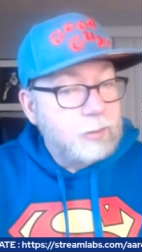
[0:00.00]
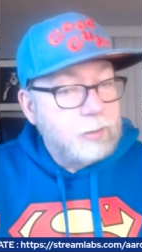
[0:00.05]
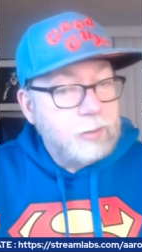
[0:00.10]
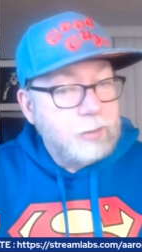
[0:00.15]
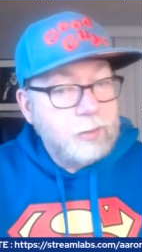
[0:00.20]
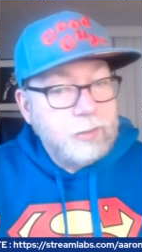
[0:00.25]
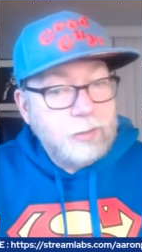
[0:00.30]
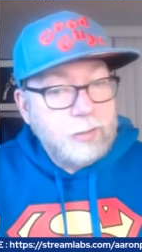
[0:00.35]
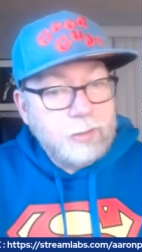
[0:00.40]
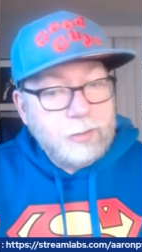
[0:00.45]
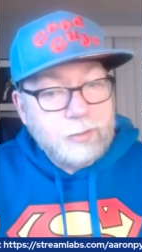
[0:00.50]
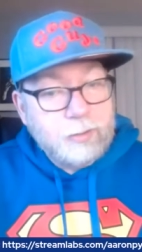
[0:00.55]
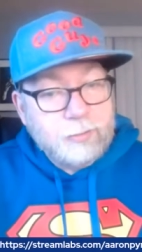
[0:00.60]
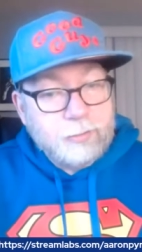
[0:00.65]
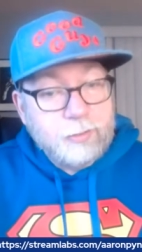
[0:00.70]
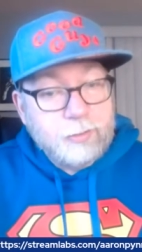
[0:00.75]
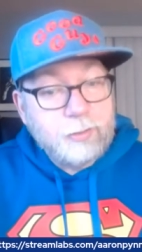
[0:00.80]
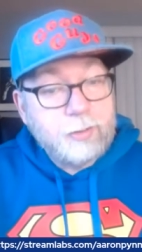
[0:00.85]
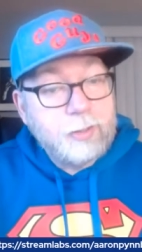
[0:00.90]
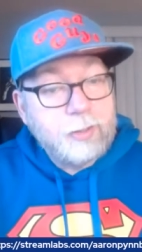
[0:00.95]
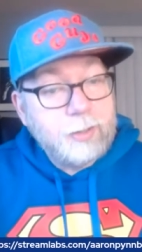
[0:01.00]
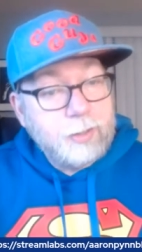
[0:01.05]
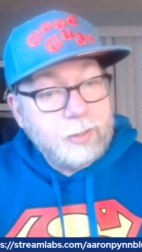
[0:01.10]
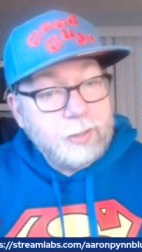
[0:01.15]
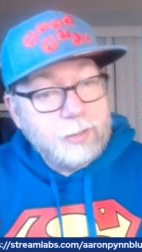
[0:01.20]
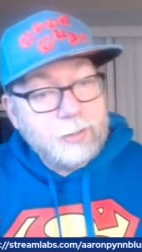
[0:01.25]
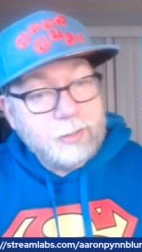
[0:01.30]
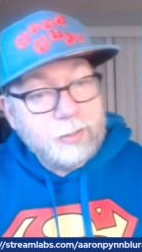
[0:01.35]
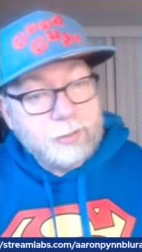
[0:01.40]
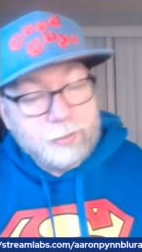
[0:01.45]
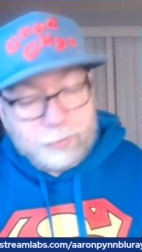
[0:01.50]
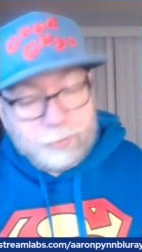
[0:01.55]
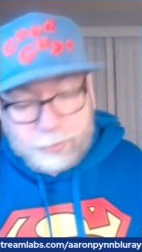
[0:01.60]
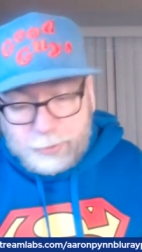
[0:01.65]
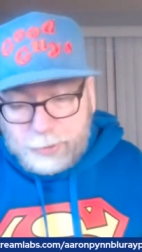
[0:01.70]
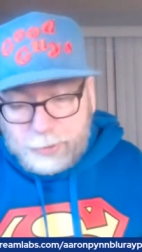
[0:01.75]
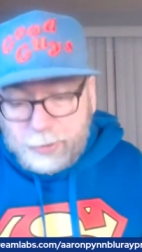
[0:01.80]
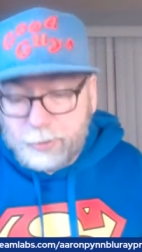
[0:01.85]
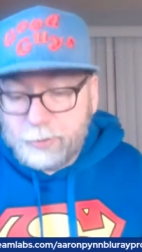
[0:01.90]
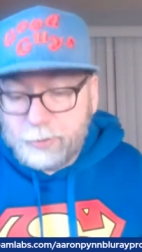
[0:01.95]
though. Oh, Indy,
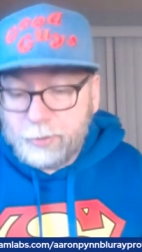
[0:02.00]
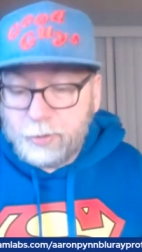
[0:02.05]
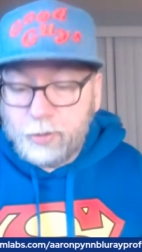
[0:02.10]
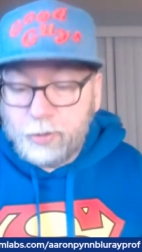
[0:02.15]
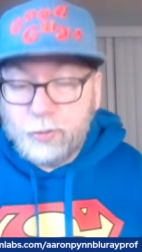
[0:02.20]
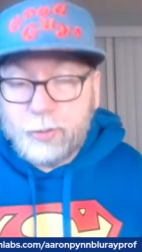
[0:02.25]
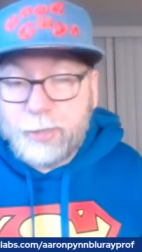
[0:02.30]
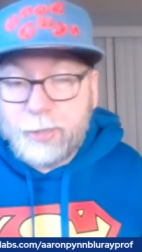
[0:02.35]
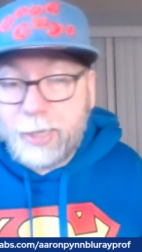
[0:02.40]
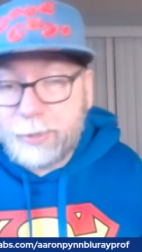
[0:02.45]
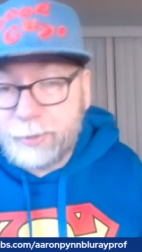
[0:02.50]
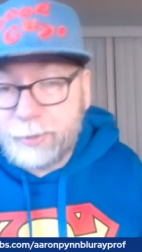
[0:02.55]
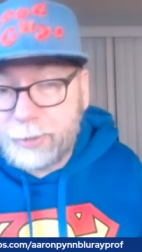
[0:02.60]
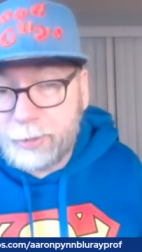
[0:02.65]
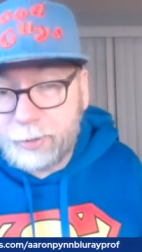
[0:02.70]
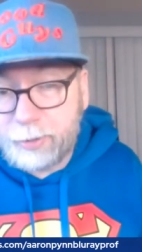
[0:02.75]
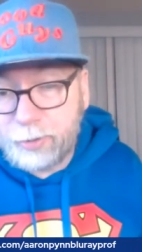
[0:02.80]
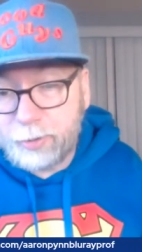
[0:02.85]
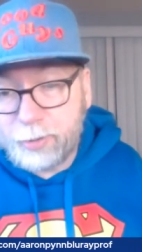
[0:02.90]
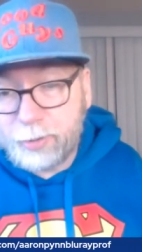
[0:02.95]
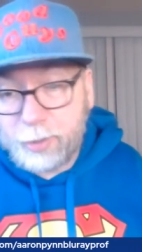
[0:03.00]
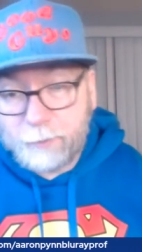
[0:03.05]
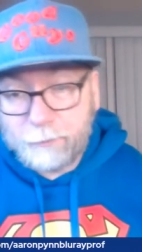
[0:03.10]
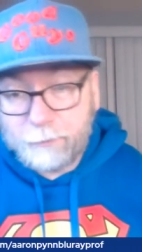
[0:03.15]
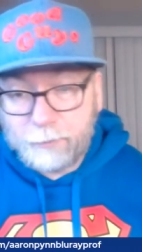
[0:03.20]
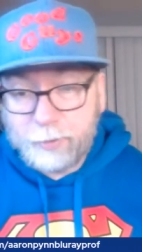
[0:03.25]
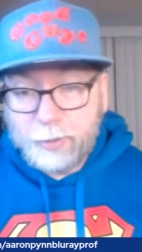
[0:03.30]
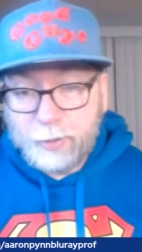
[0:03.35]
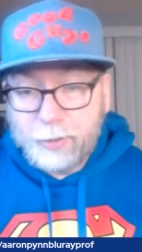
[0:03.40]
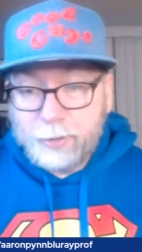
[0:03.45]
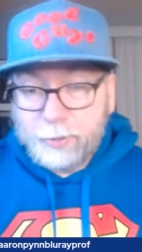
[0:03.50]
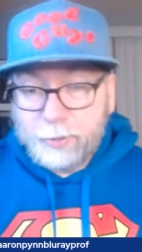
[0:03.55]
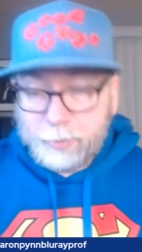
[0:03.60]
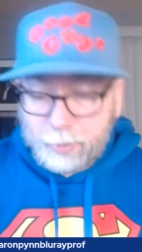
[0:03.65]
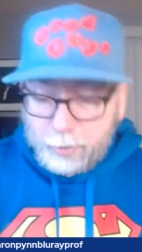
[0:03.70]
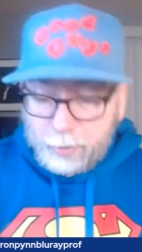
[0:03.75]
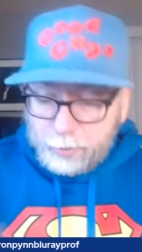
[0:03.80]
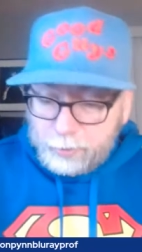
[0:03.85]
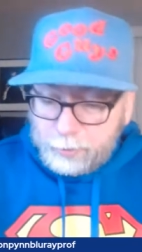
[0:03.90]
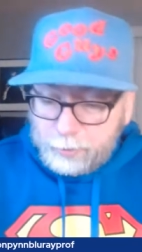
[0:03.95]
you got to get yourself
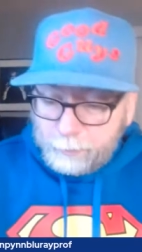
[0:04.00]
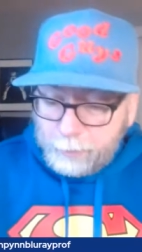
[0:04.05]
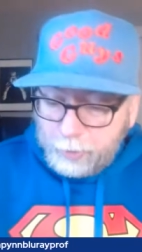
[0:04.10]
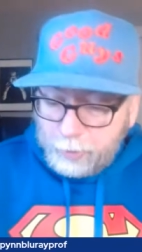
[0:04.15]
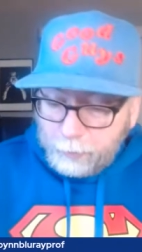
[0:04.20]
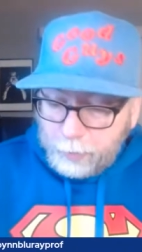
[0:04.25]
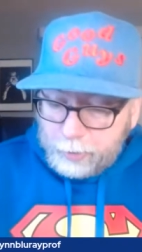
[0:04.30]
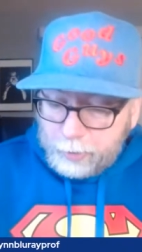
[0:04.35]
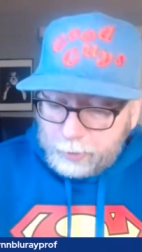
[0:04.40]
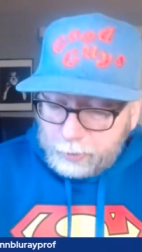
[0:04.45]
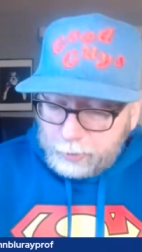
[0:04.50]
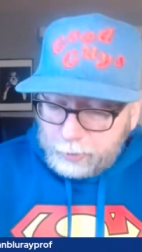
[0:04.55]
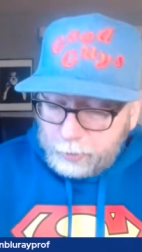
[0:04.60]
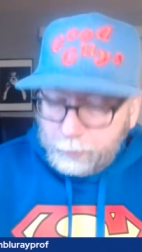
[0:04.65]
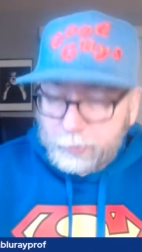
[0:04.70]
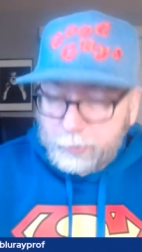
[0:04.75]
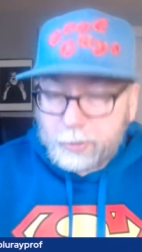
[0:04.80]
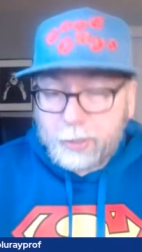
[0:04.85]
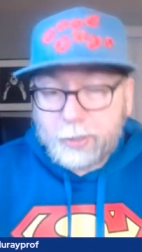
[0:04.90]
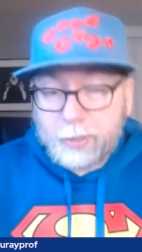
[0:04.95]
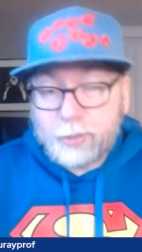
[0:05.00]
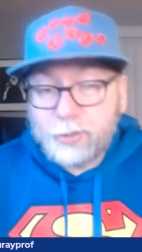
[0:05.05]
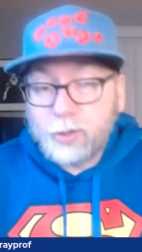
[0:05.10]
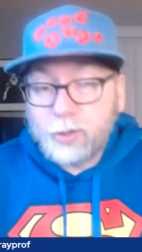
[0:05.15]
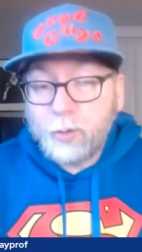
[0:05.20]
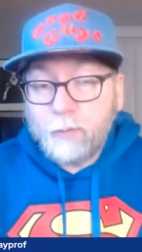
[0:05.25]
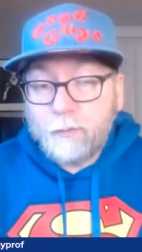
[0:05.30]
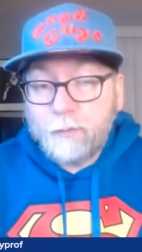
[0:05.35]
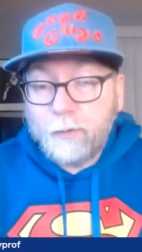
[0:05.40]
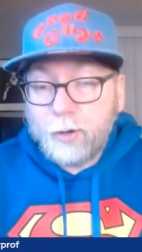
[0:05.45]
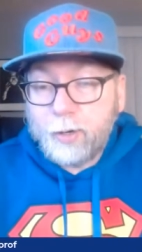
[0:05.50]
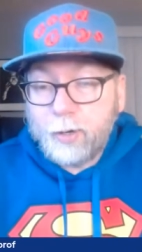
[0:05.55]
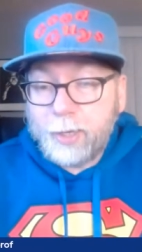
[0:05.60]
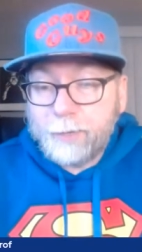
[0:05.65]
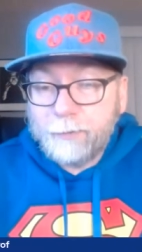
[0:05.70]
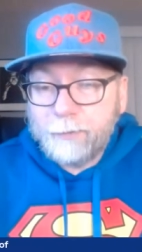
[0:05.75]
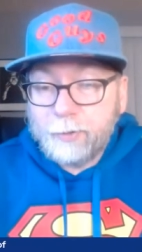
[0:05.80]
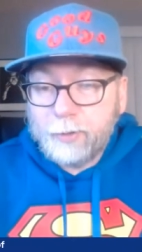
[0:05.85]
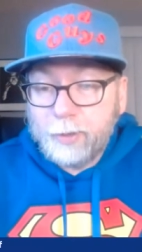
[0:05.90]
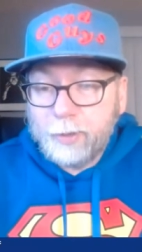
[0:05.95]
into some Mae West. She was, like, so far ahead
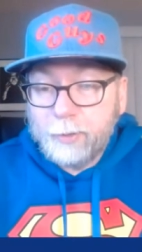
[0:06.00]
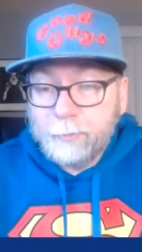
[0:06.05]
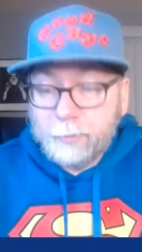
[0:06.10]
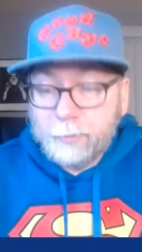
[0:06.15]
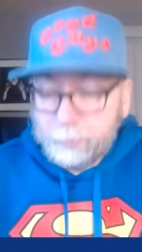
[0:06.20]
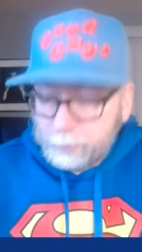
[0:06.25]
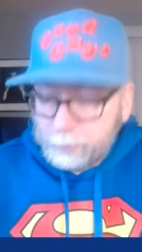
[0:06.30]
of her time.